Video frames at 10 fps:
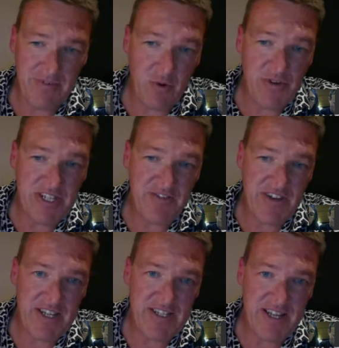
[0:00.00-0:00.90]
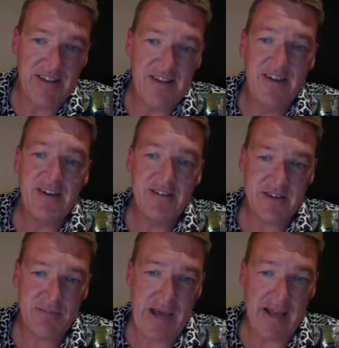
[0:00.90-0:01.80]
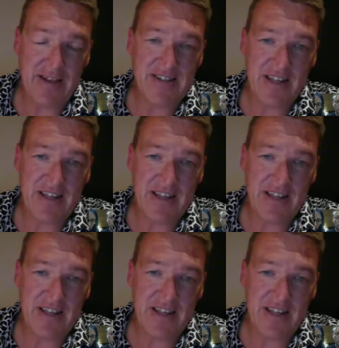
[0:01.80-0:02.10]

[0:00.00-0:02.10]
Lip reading: quantitative easing to banks.